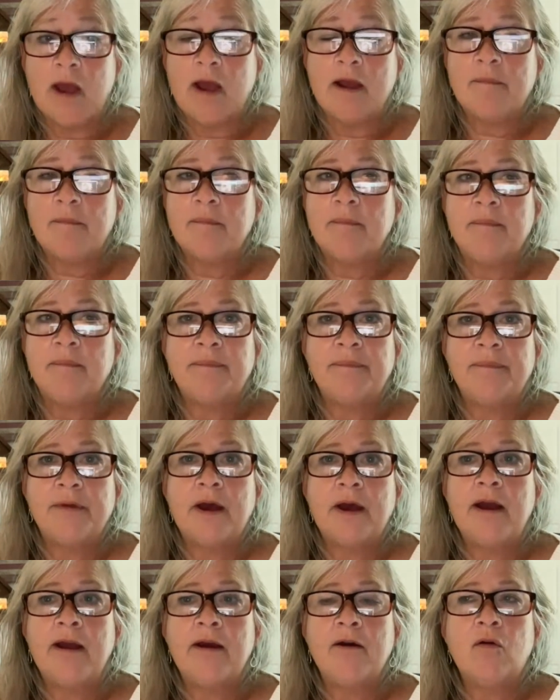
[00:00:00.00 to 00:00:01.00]
I
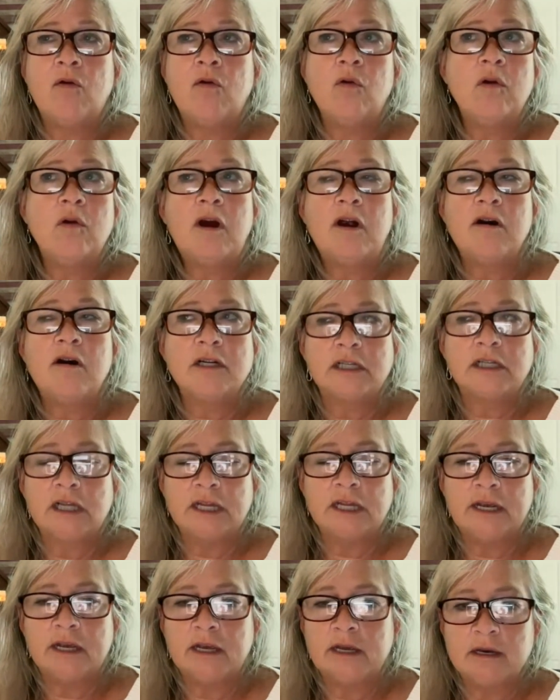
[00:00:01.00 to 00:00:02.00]

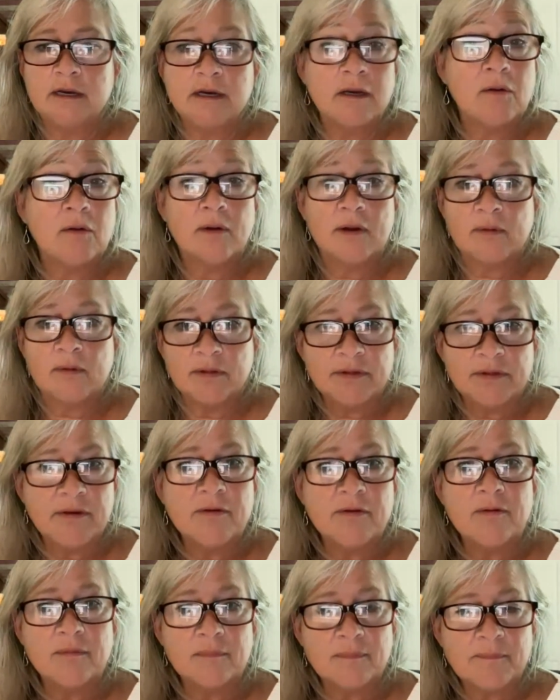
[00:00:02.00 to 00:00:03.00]
wholeheartedly agree with
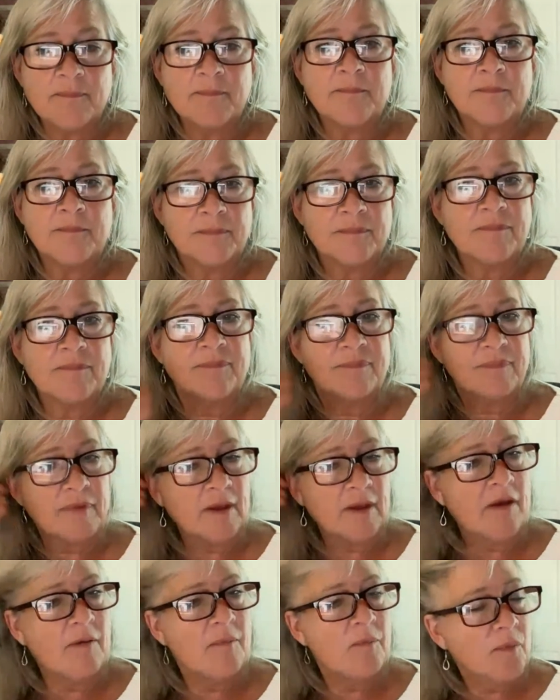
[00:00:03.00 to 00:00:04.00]
you.
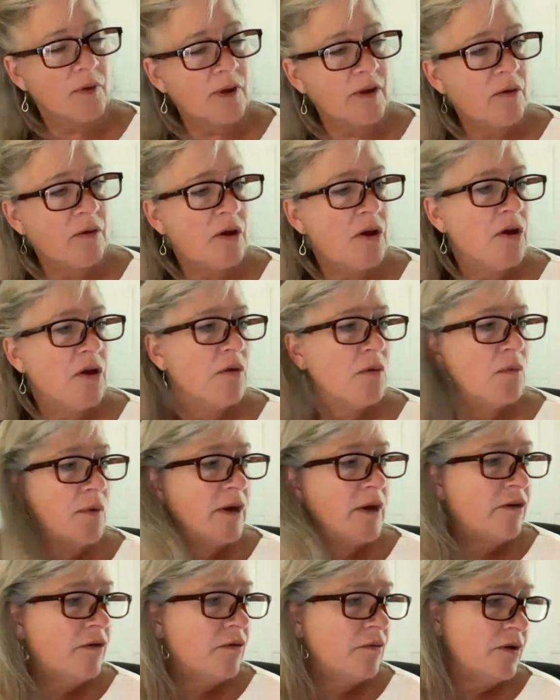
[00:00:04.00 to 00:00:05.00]
Yeah, we
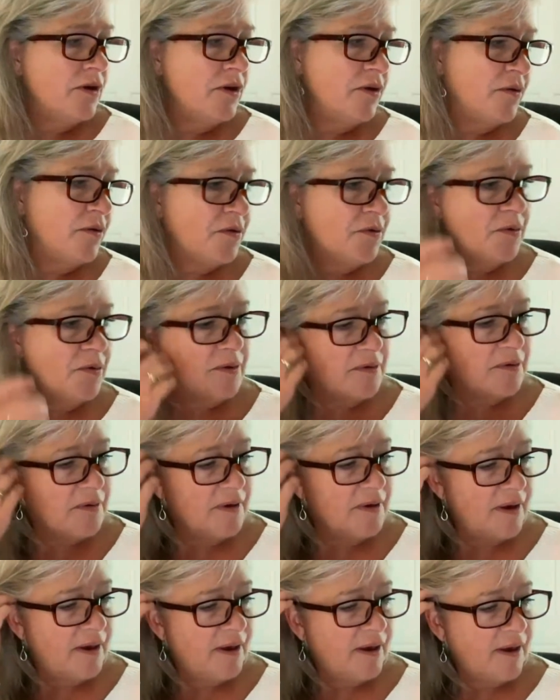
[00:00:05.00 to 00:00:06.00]
don't know
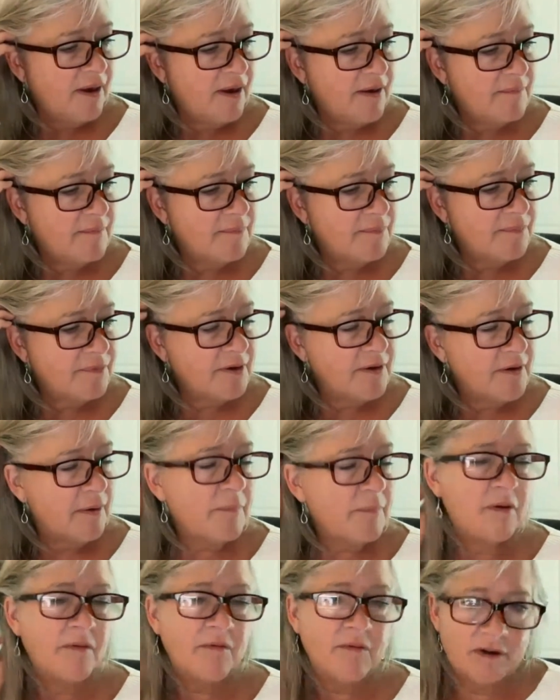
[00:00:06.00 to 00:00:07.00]
the
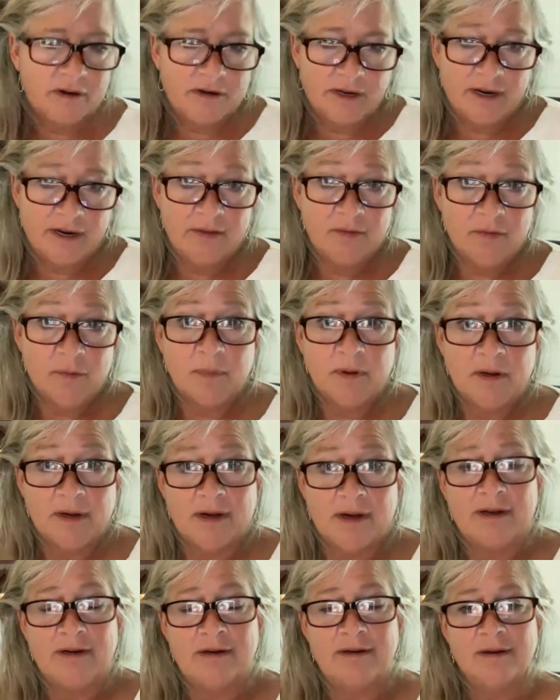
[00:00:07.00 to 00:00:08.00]
number of our days, but
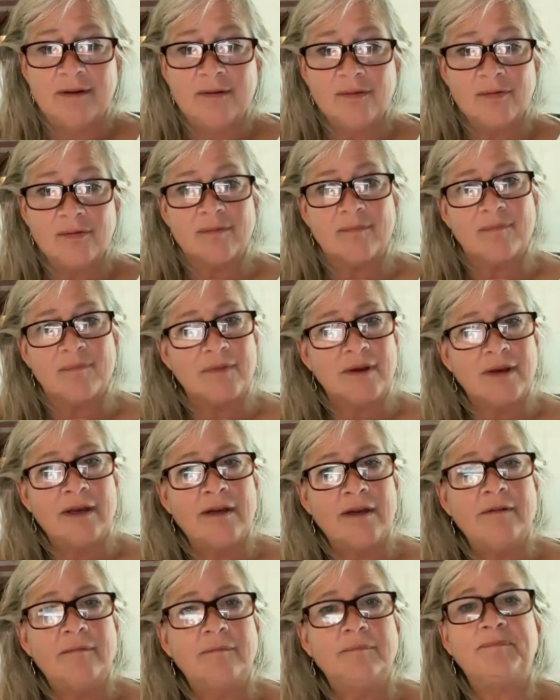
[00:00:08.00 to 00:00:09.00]
God does.
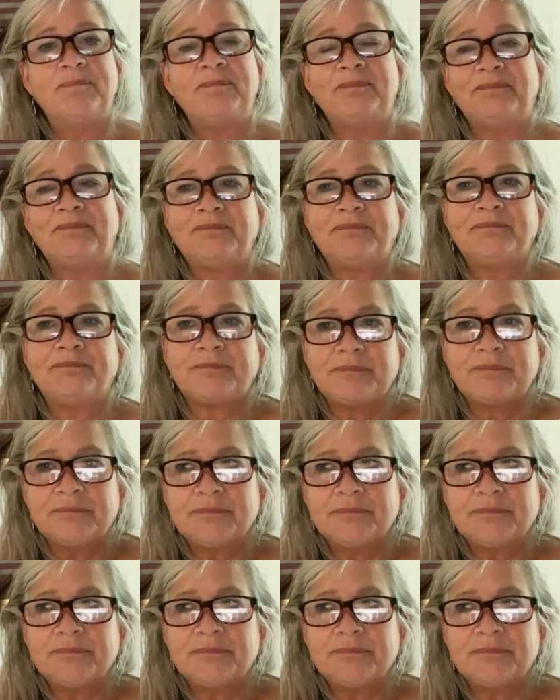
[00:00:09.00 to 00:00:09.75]
And